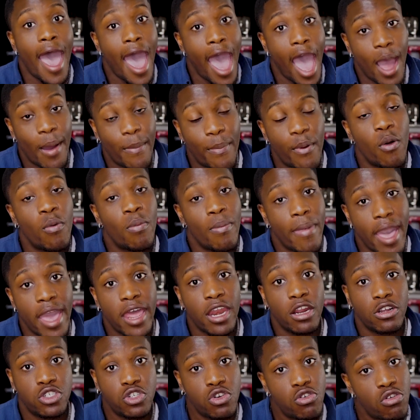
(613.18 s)
Apple
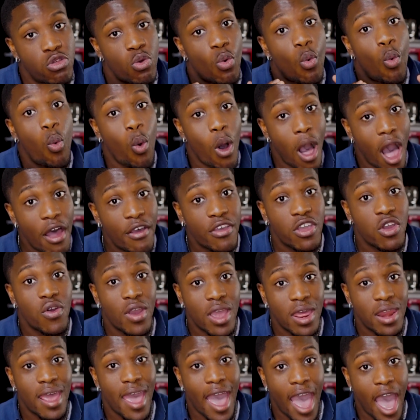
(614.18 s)
managers while
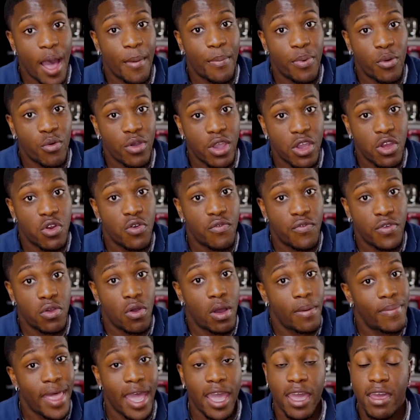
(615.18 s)
you're in an Apple
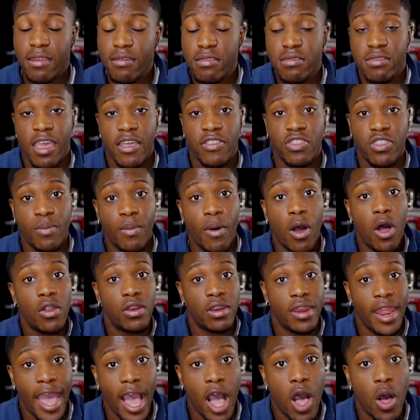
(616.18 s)
interview. I'm not gonna state them all
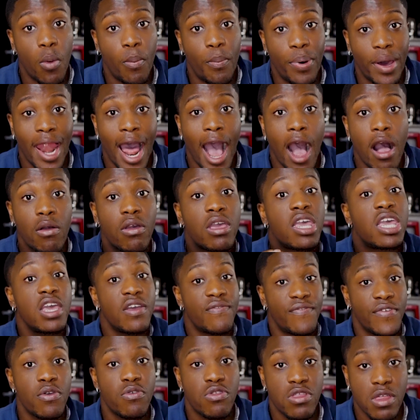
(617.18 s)
now, but I'll
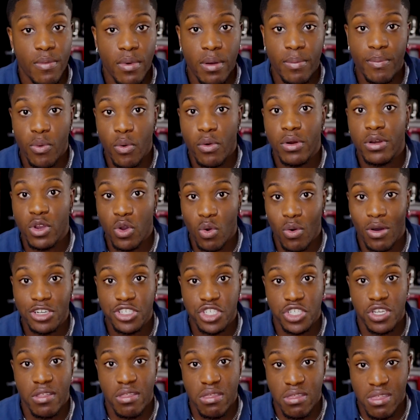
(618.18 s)
give you some important
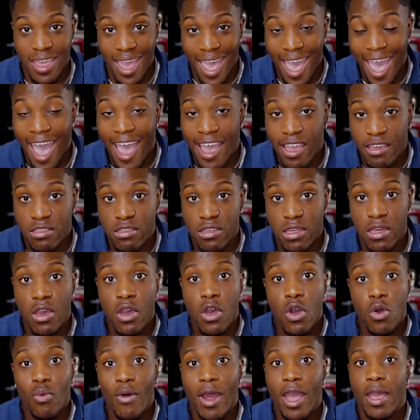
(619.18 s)
questions to ask,
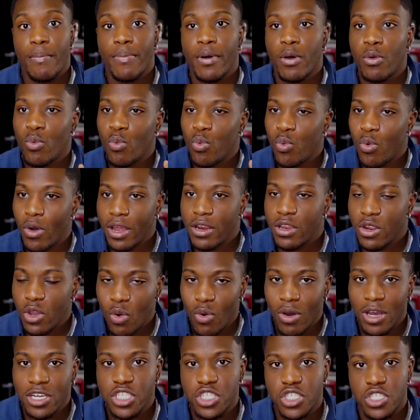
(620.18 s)
right? But one
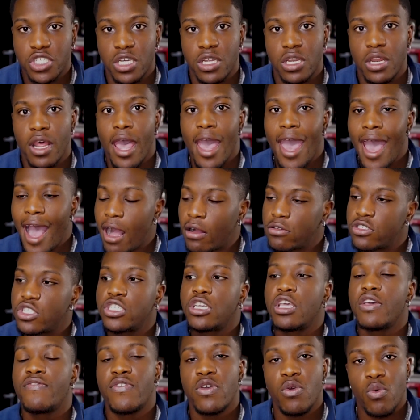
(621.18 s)
question, I'll
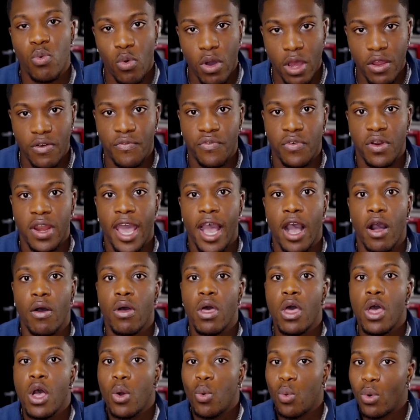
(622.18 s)
just give you one for
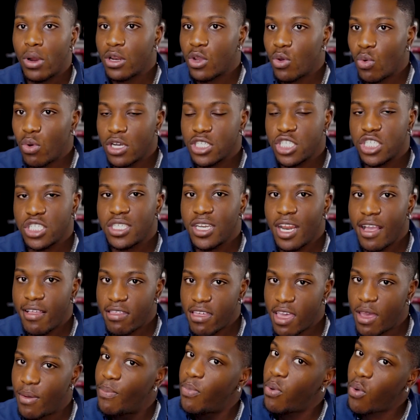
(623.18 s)
now. One question
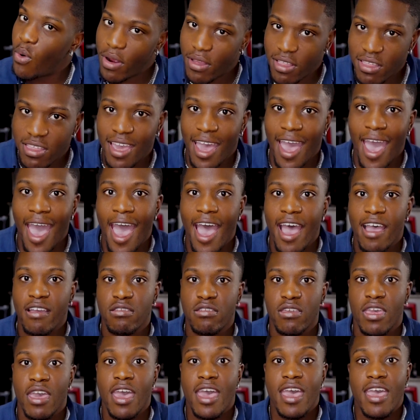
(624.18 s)
that's important to
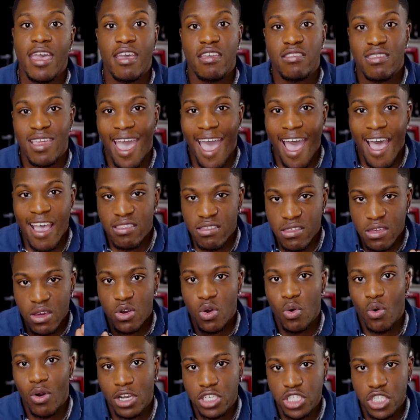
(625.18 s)
ask is ask a
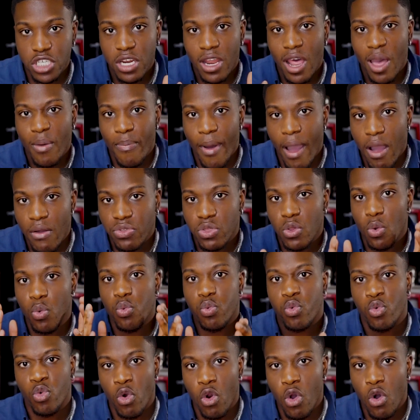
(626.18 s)
question about the
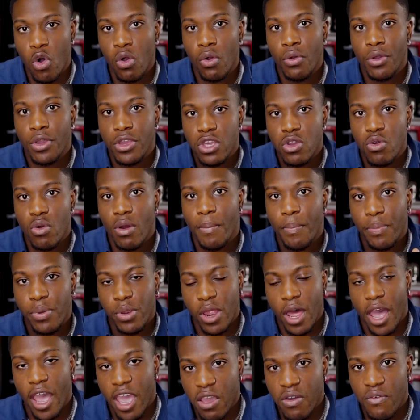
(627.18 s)
role you're
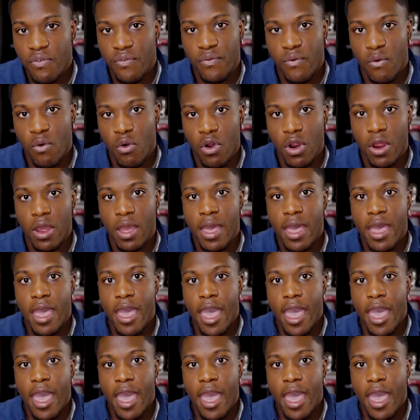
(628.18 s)
applying for